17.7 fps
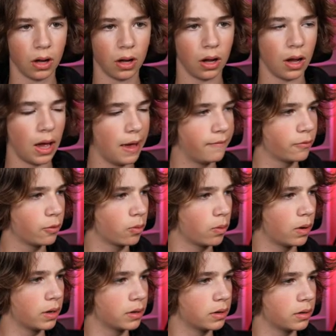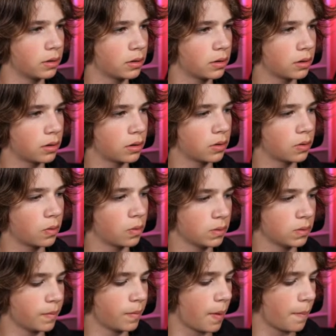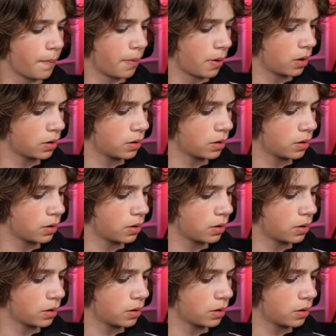everyone who's in my party.